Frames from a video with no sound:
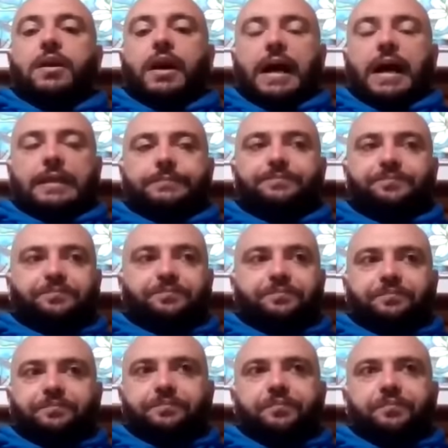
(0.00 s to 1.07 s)

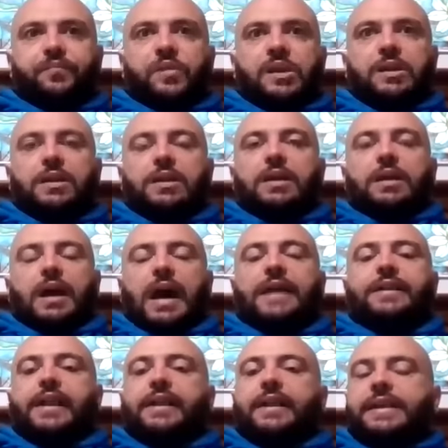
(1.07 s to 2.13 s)
I
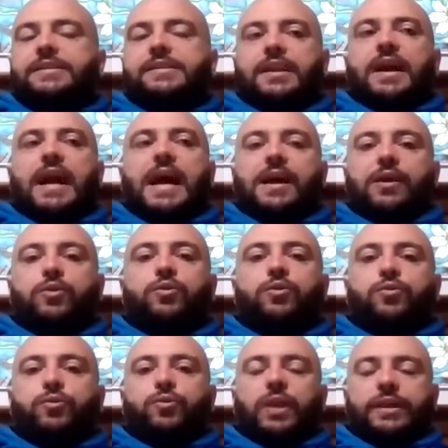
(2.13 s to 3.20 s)
think he's a guy
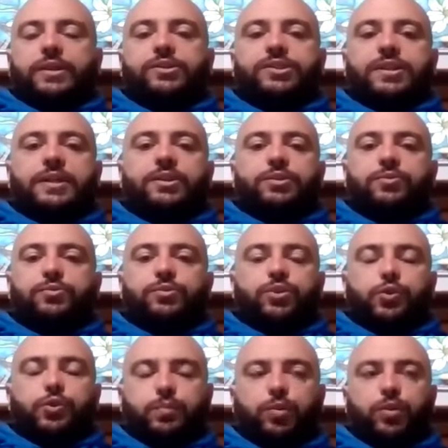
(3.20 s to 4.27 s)
who, like you said, you
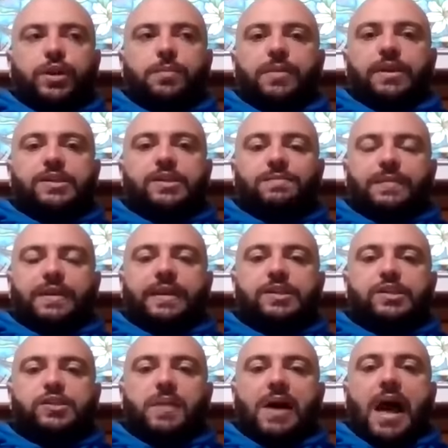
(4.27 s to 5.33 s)
put him in
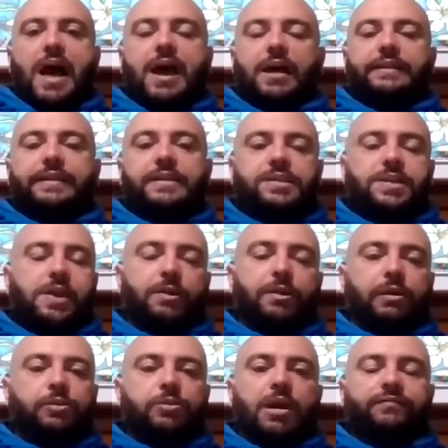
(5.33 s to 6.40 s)
a spot on the
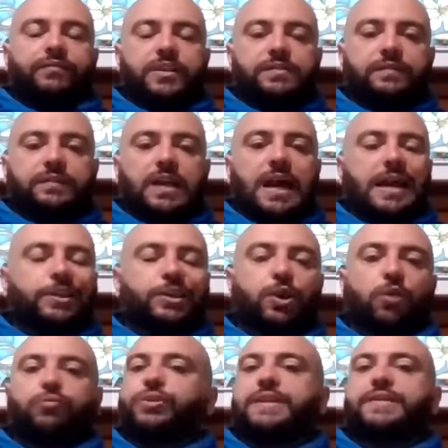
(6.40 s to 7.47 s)
interior on your offensive line. You
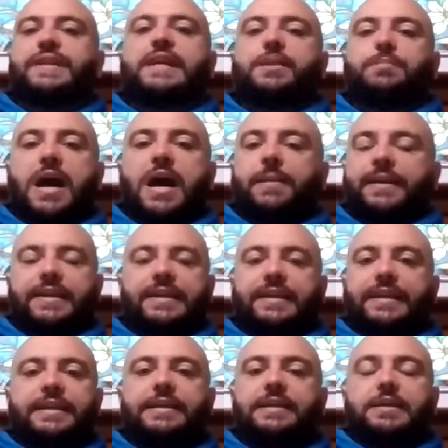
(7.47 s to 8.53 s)
don't really think about him. I think
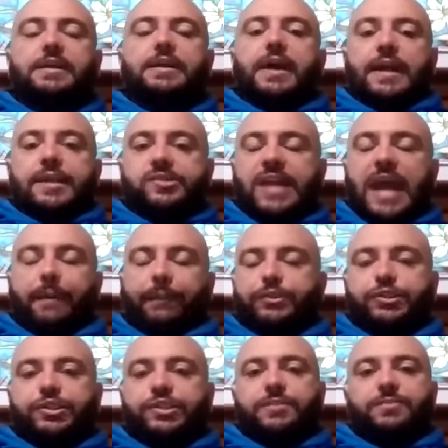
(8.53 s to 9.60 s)
he
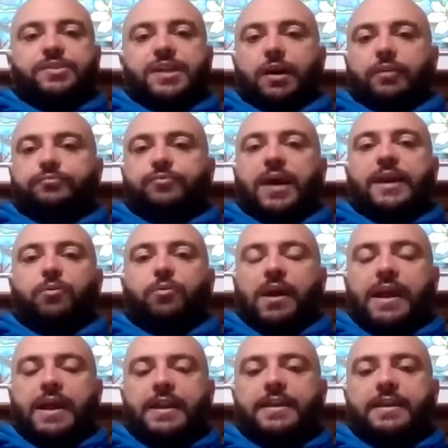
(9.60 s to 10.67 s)
establishes himself right
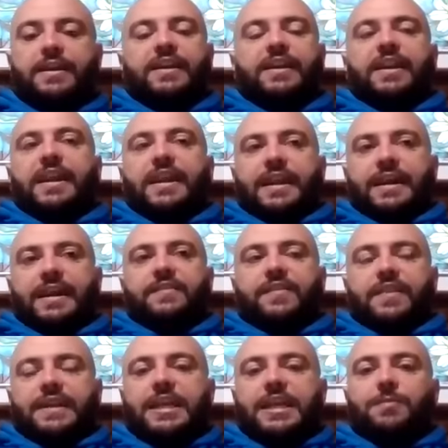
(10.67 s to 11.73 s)
away, and I
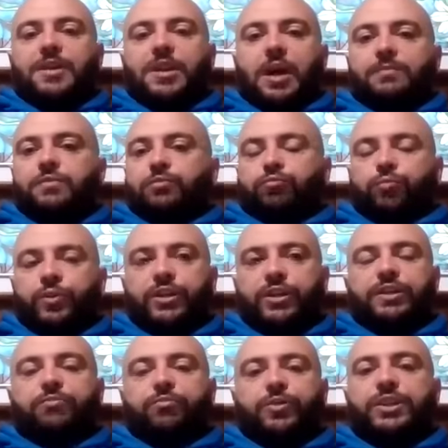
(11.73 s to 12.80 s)
think he becomes a
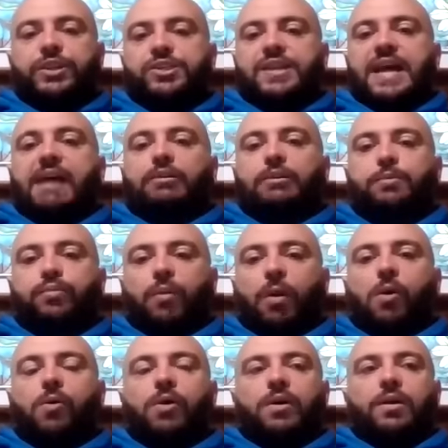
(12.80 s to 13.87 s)
really, really solid
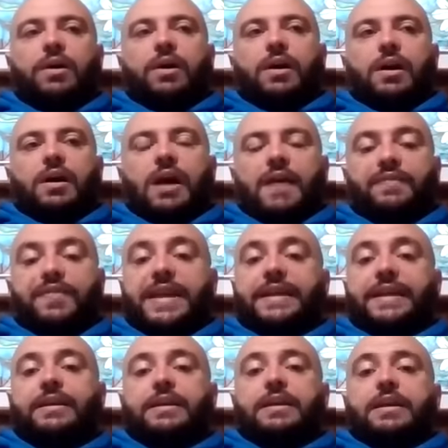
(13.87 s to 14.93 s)
pro. I
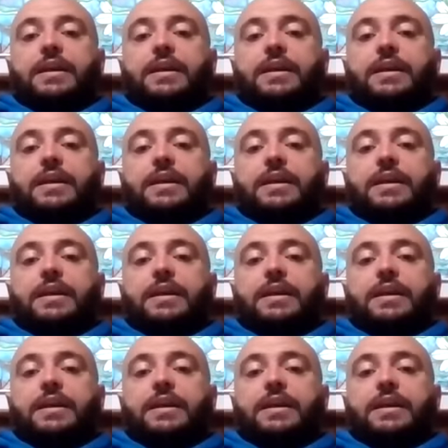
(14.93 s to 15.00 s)
think